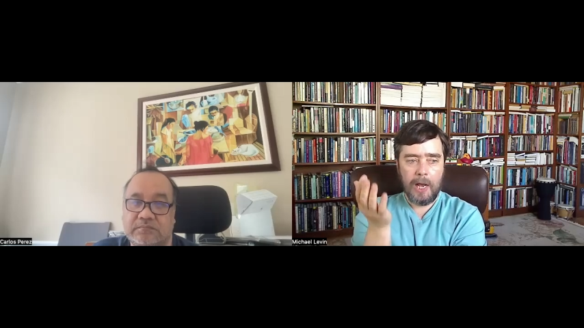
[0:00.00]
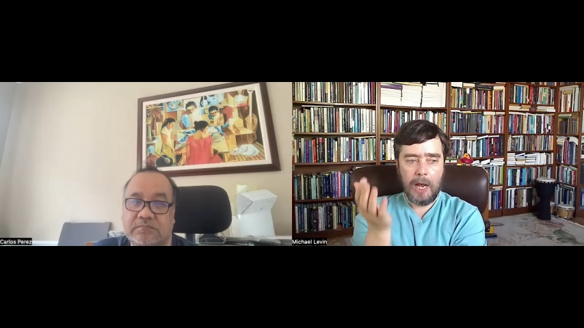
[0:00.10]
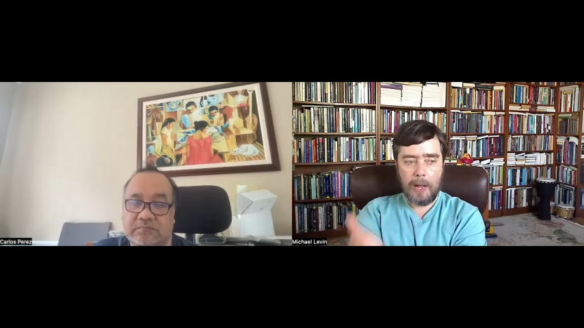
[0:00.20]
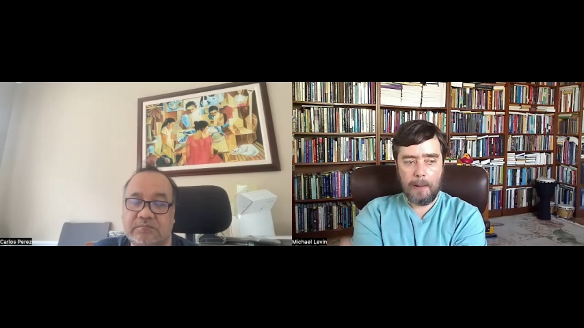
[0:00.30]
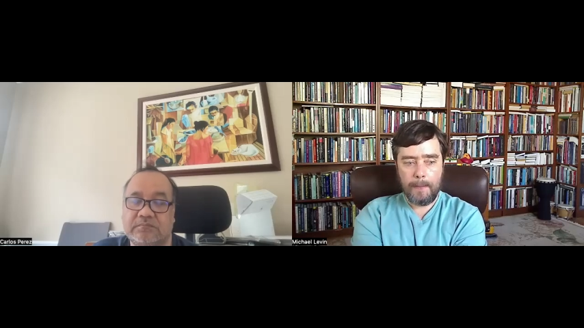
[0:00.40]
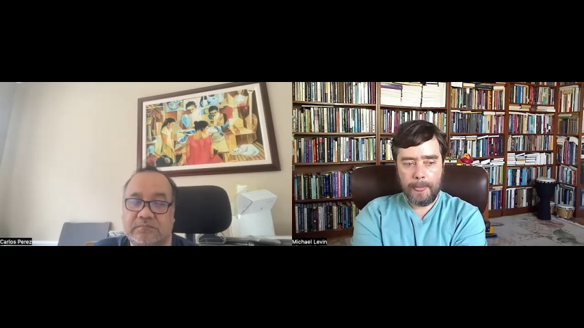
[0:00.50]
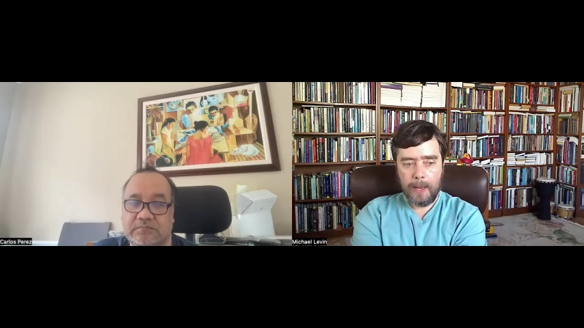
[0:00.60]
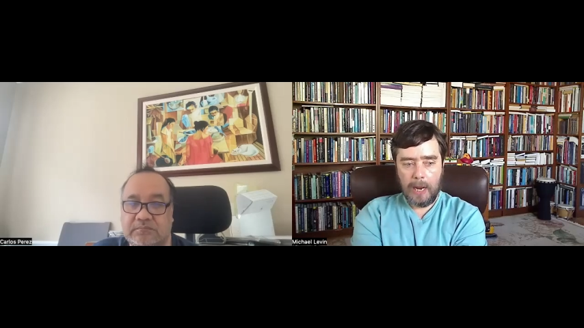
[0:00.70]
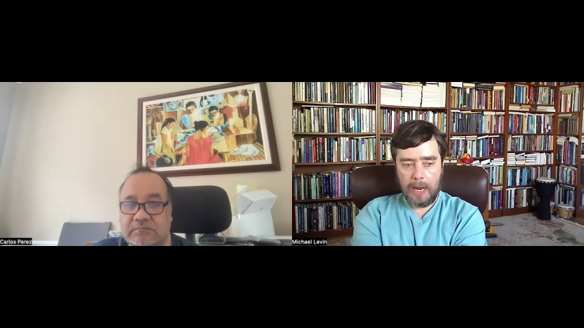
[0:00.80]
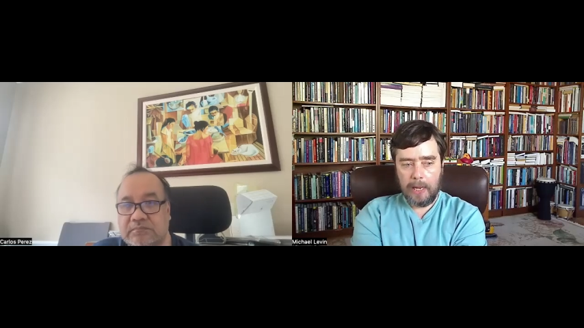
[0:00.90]
Speaker 1: Mm-hmm. Um,
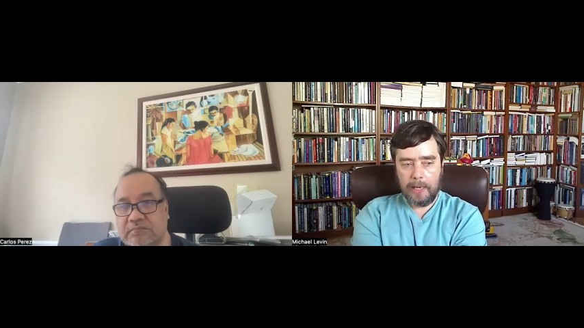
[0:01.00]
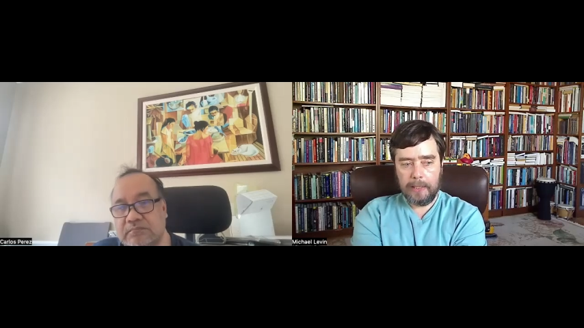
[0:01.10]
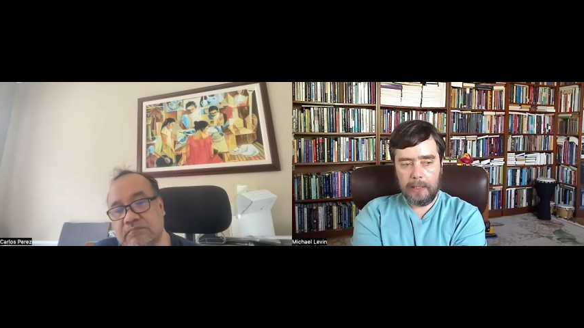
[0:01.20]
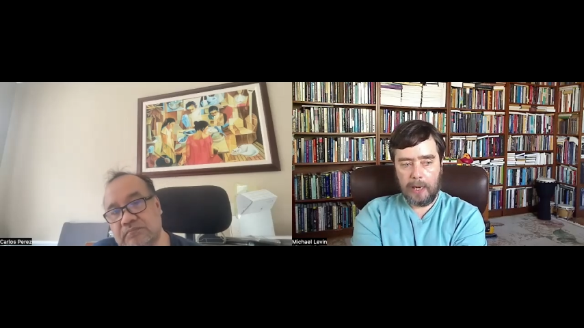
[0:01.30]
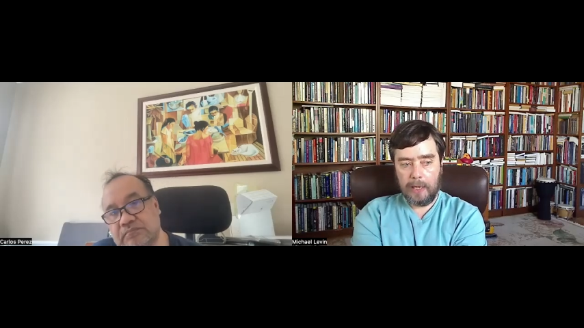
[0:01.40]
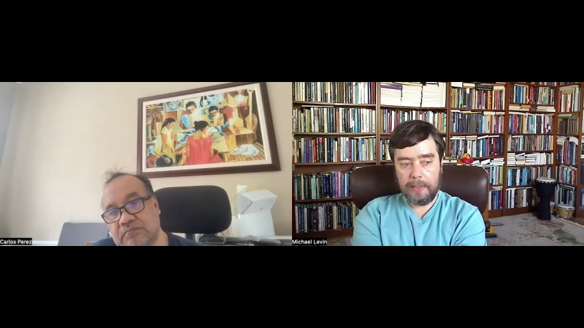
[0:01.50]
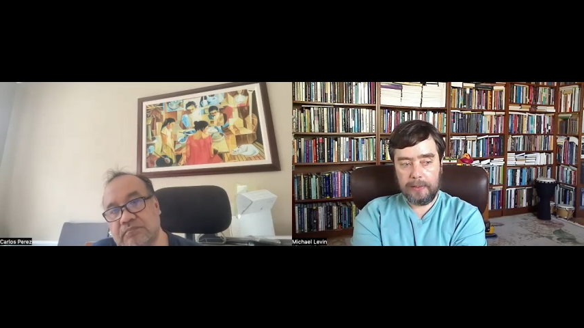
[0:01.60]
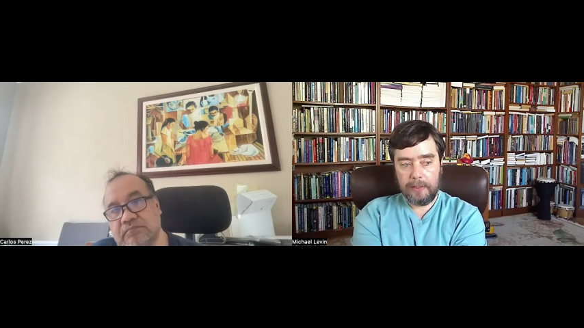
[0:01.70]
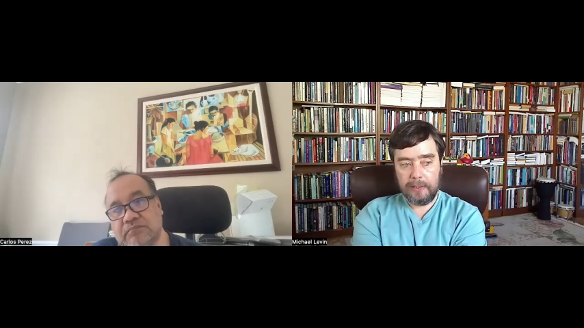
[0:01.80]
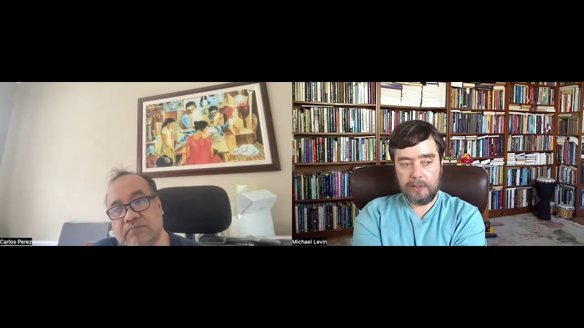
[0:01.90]
I I
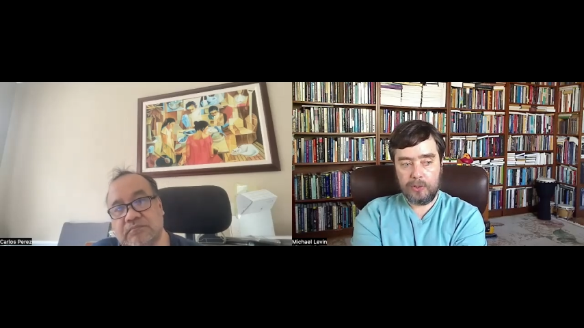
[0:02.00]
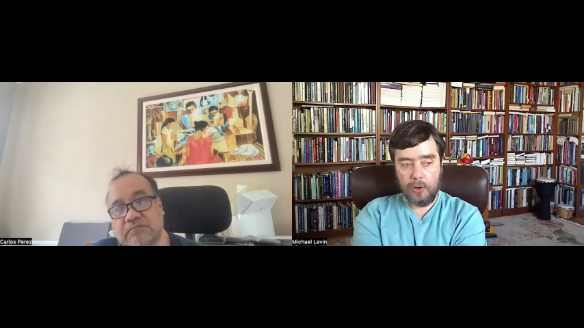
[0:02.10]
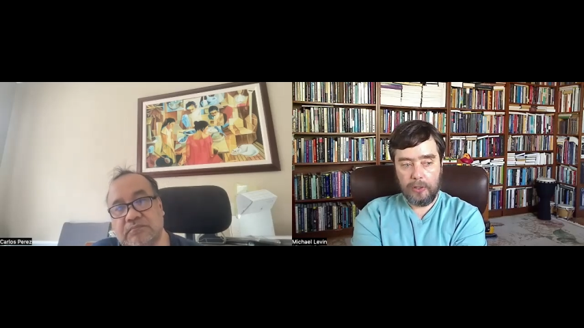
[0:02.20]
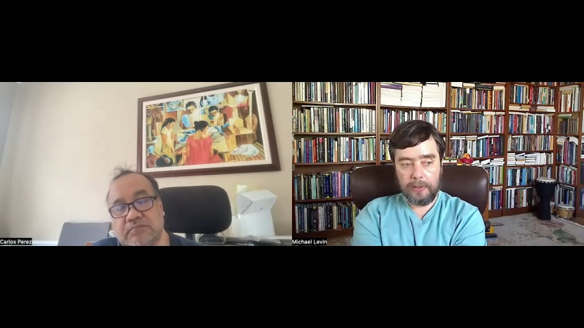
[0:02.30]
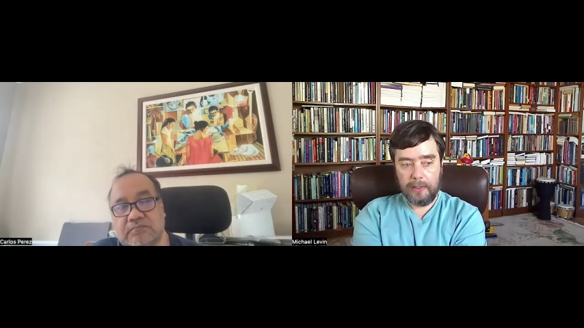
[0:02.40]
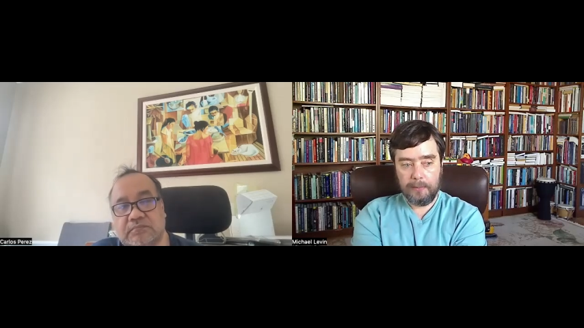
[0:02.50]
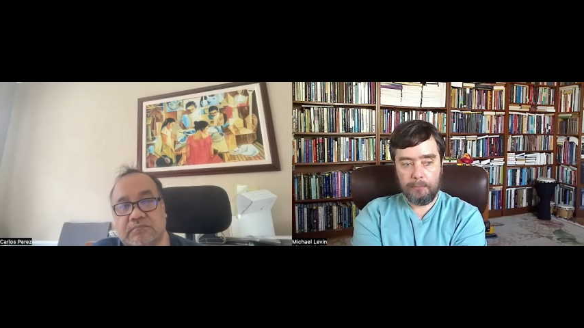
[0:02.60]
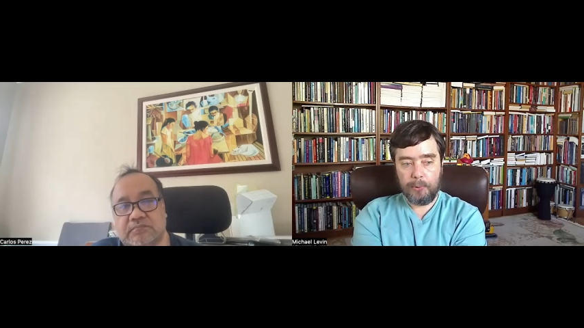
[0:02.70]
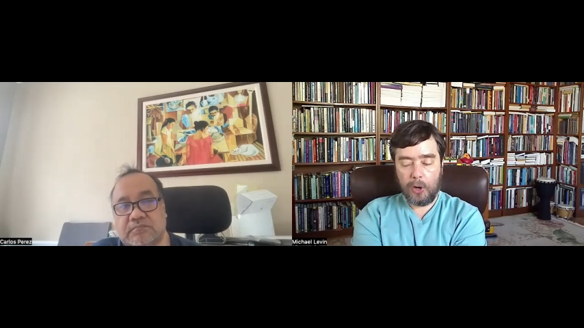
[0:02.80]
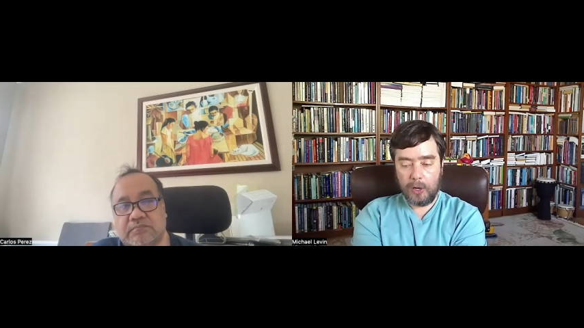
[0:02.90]
think it's not
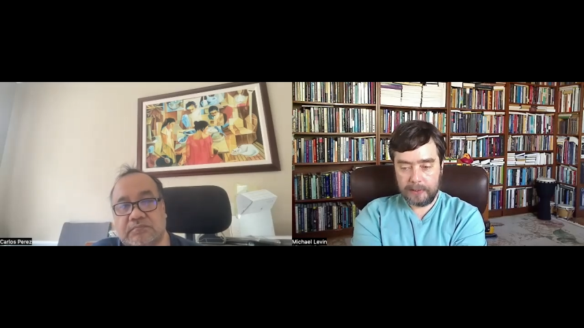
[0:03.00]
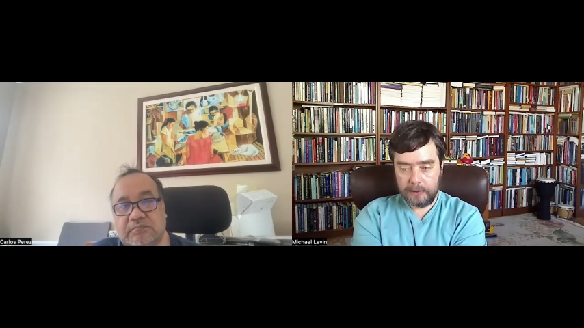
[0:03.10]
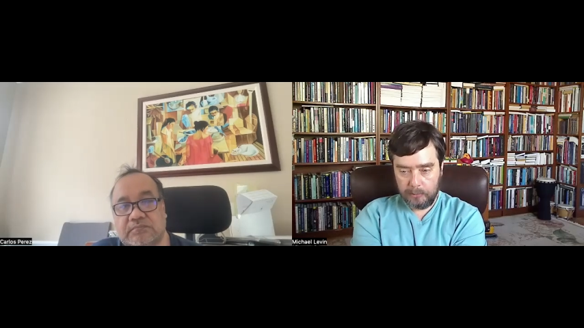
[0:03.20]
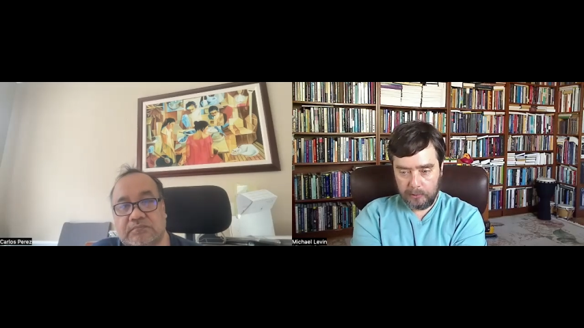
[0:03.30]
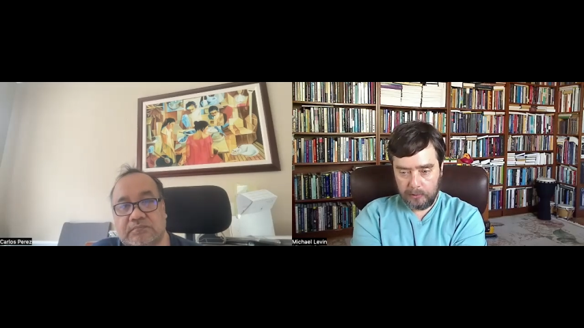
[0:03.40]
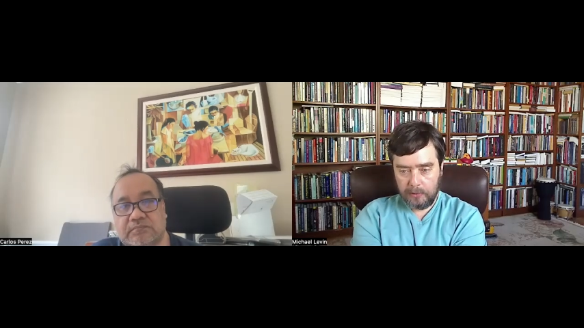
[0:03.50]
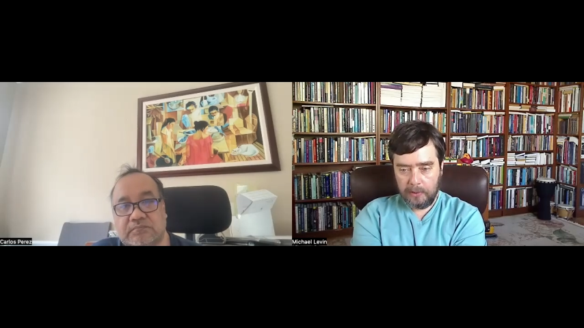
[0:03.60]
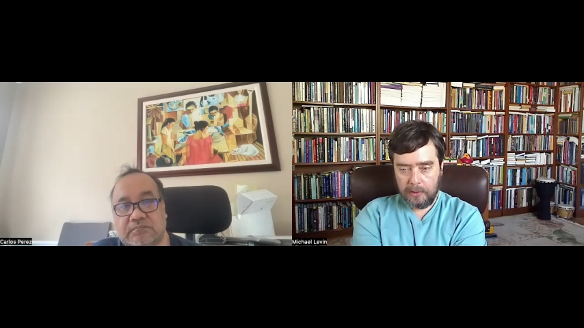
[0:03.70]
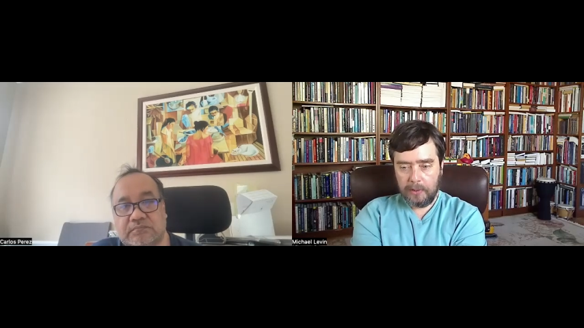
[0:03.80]
impossible